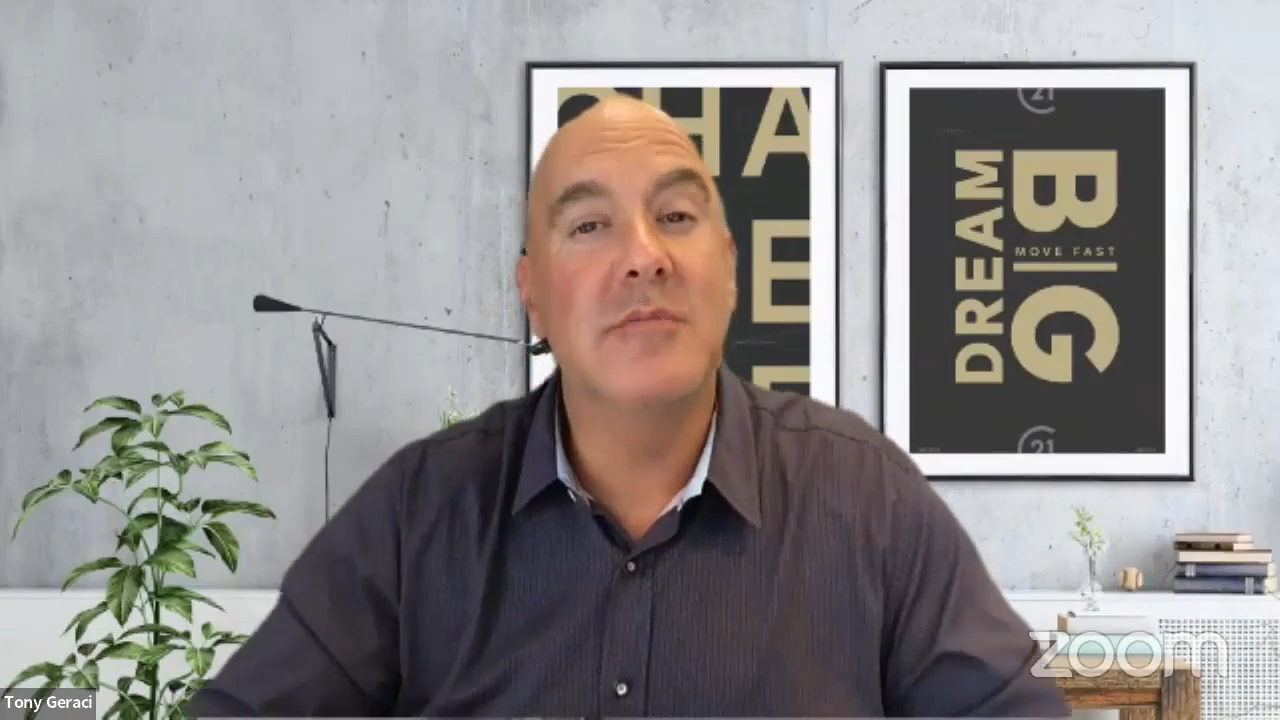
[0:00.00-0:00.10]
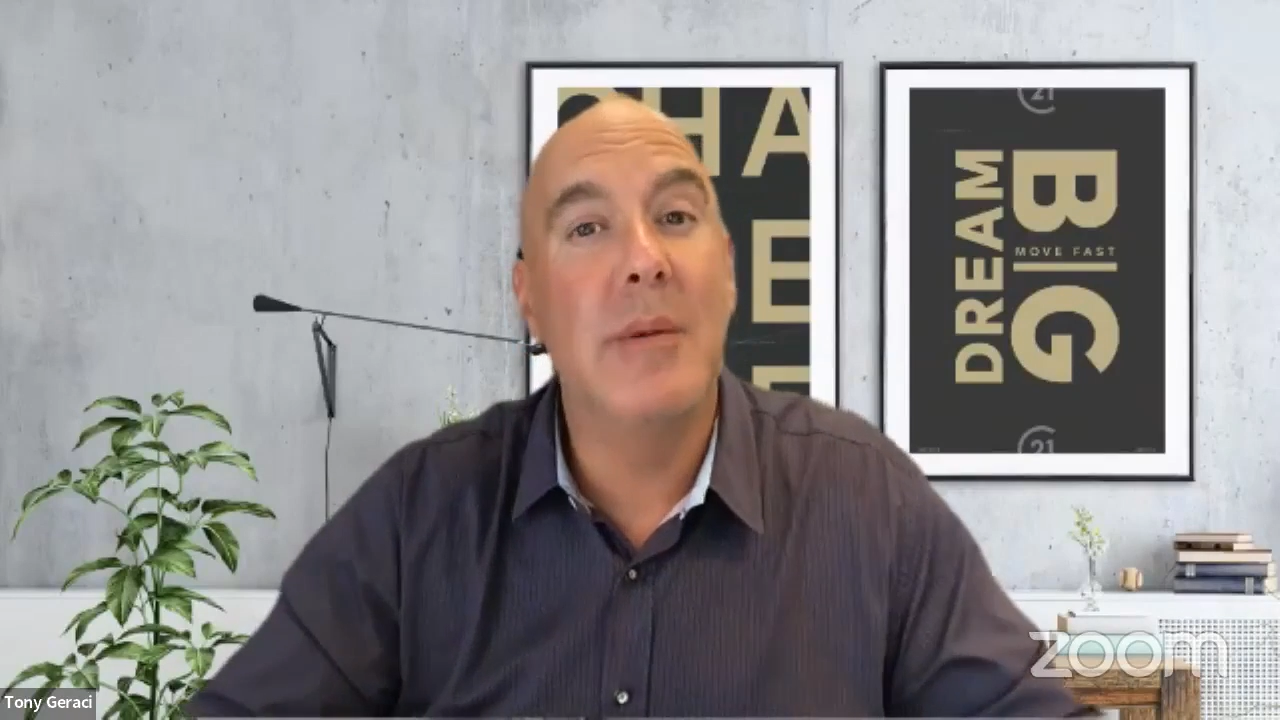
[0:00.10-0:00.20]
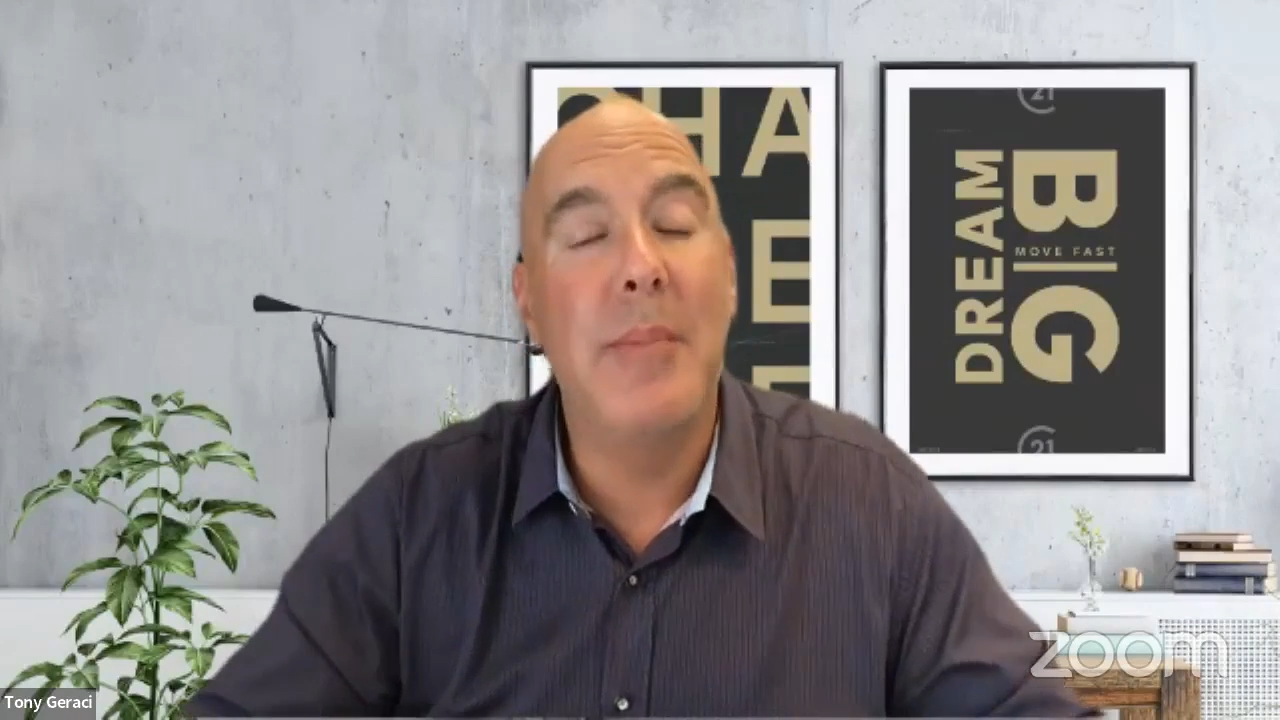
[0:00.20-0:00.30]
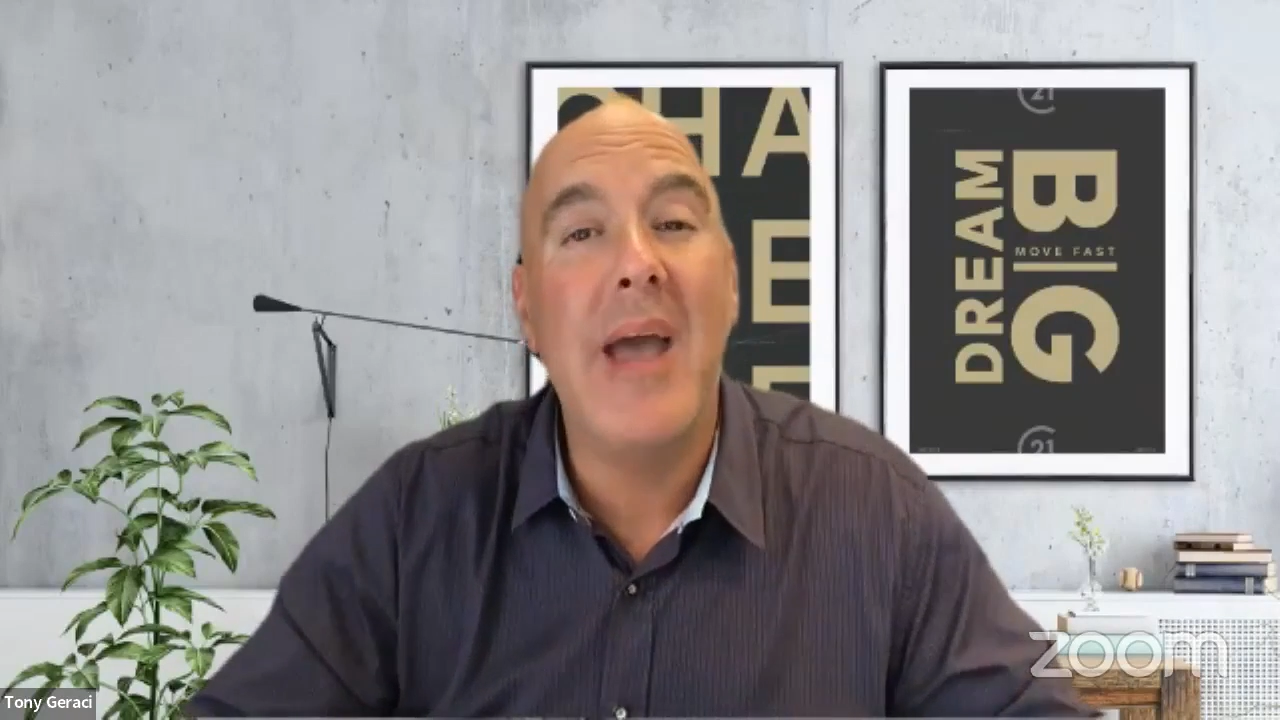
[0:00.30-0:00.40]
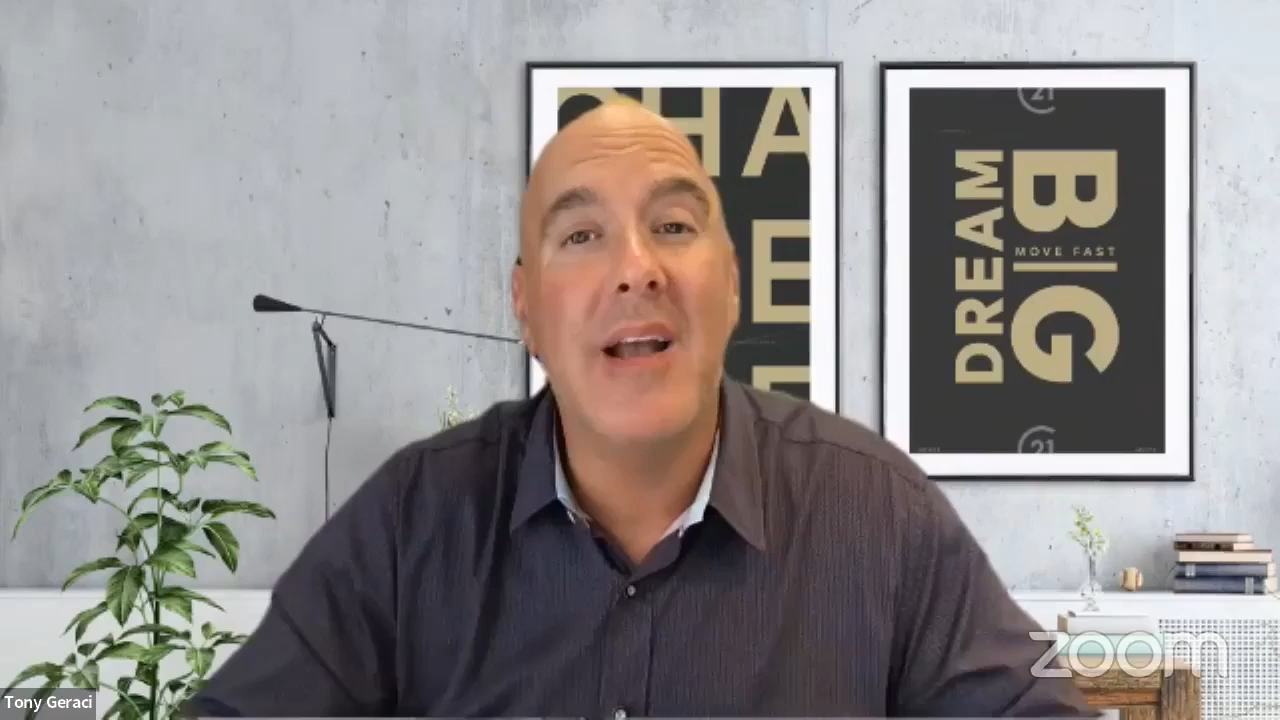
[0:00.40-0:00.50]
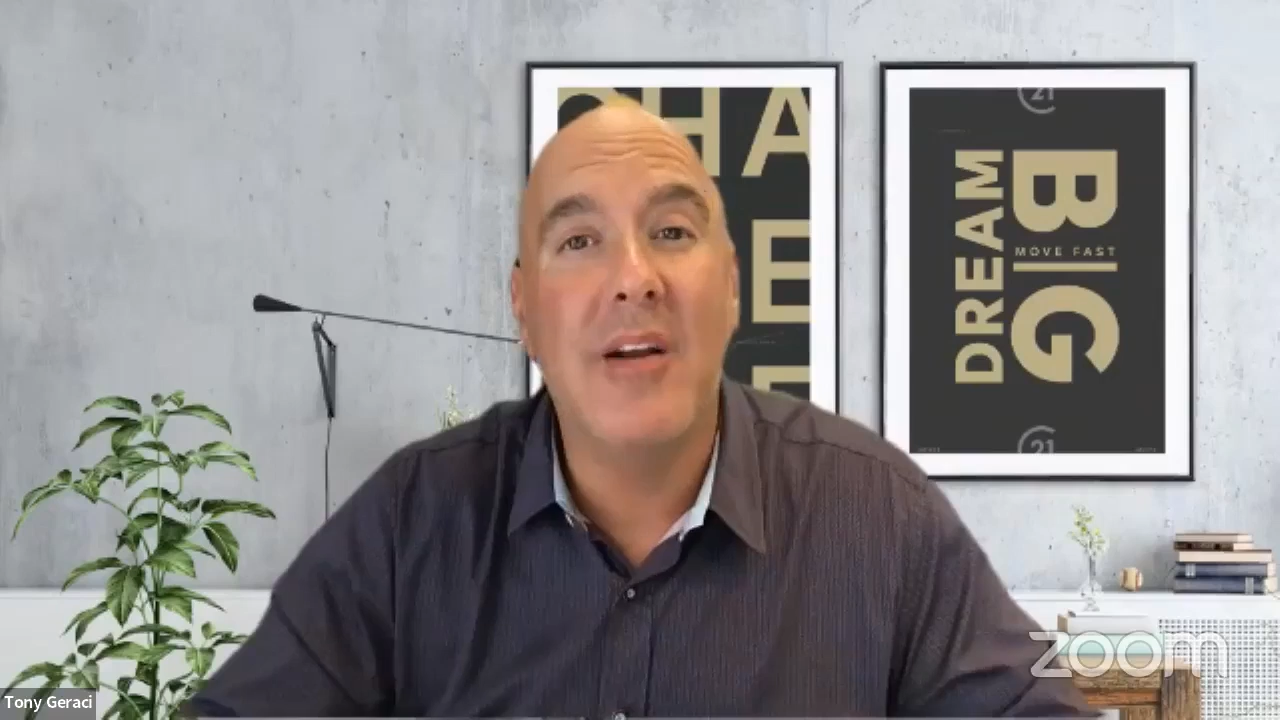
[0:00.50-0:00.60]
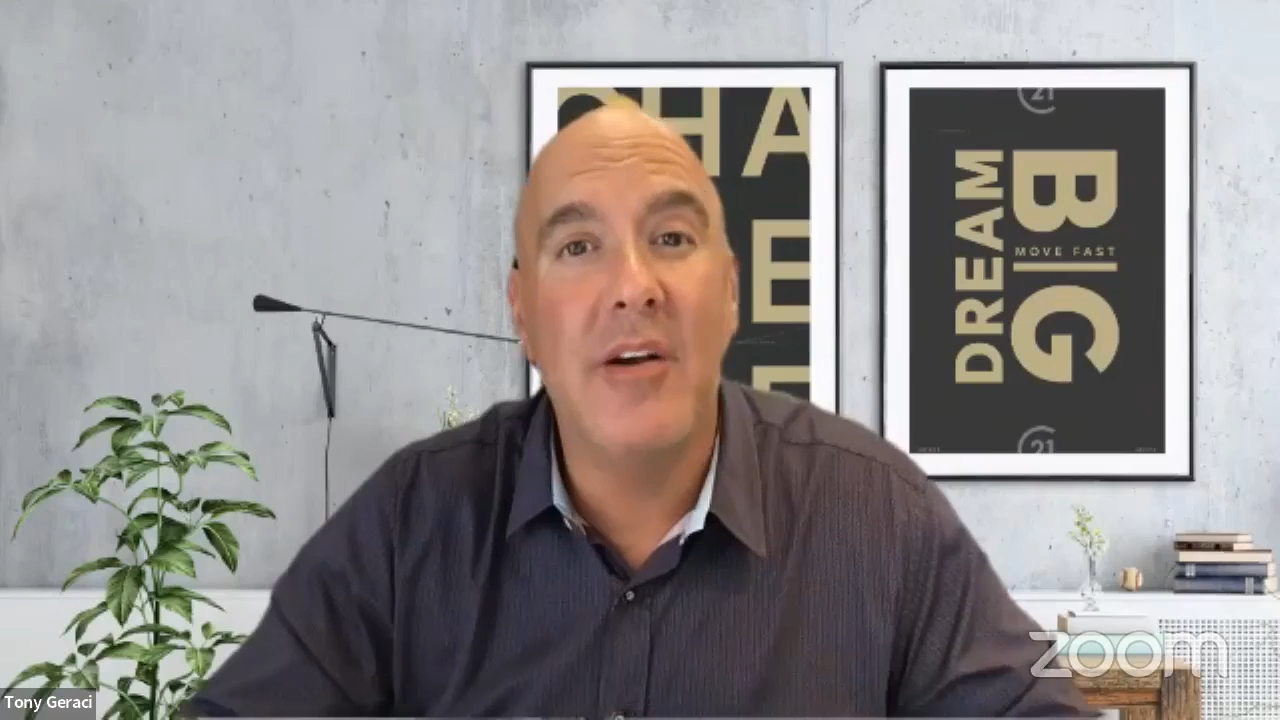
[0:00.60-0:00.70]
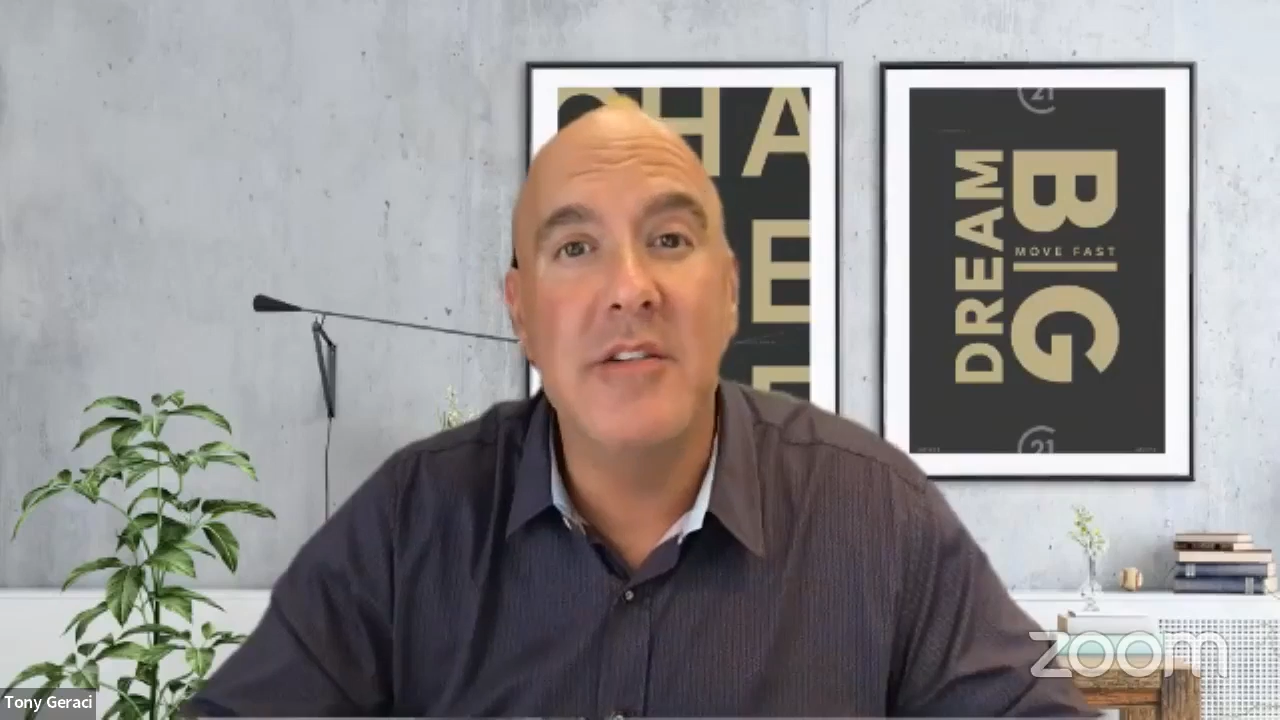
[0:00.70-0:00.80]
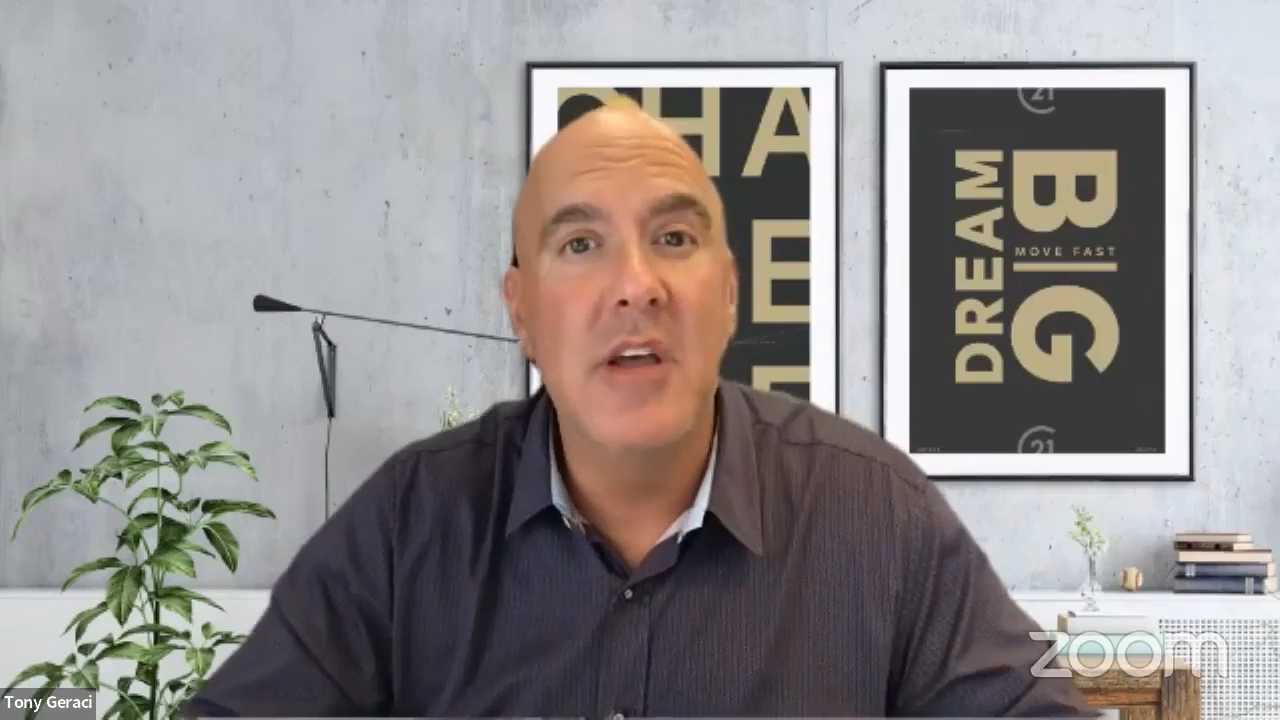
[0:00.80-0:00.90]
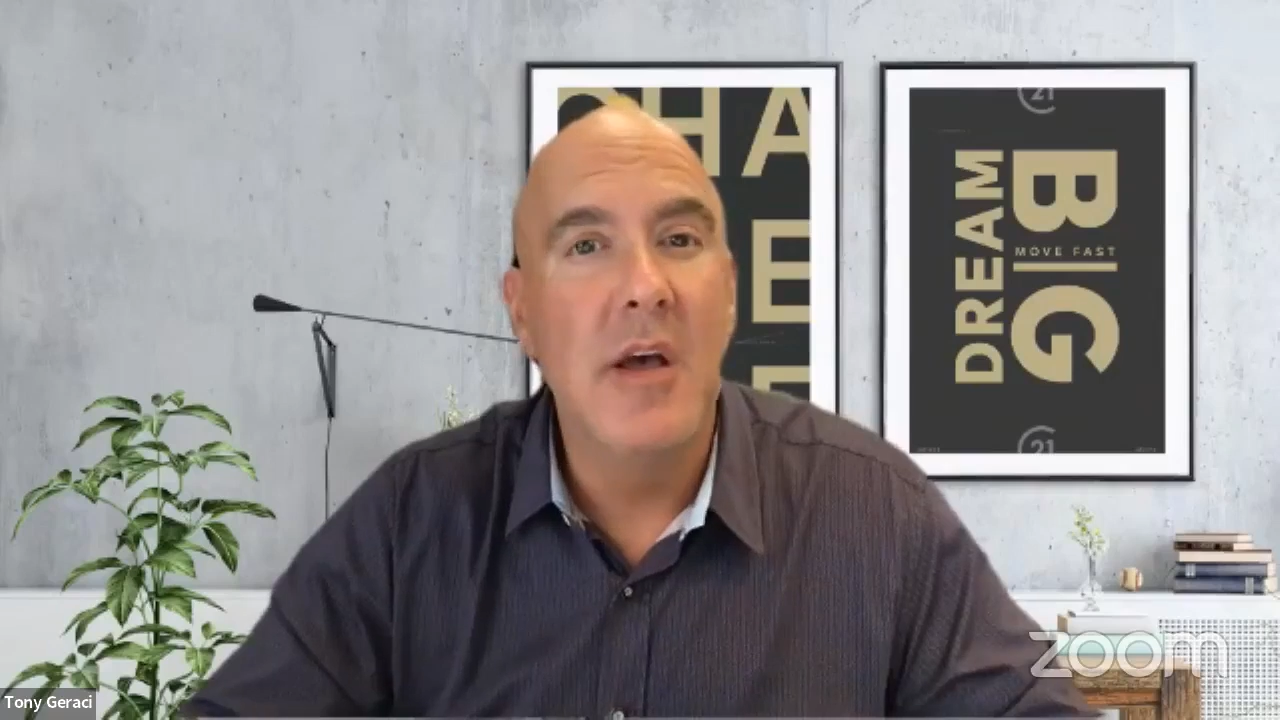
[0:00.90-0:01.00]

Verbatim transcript: my back hurts,